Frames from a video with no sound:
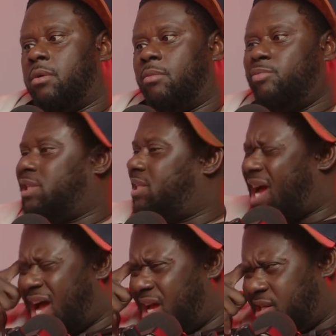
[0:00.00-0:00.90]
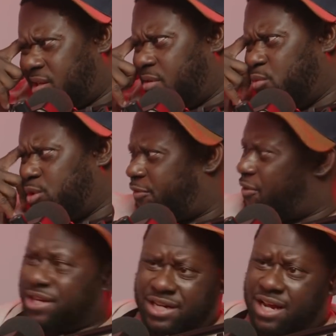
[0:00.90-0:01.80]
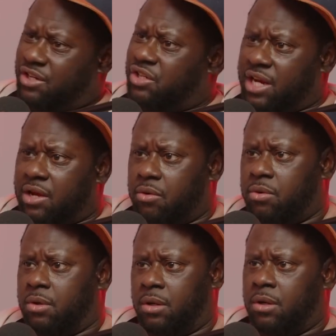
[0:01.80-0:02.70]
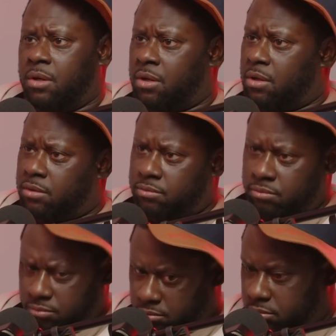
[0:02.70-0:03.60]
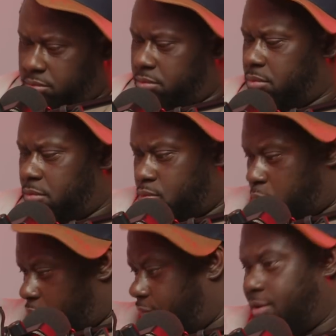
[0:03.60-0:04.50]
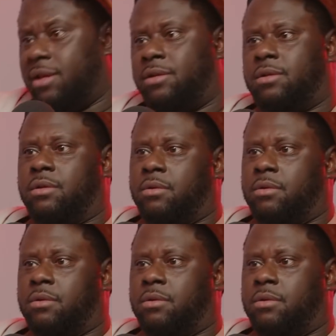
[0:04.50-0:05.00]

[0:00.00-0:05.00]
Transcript: But Shine was fresh out of jail. Mm-hmm. Work release.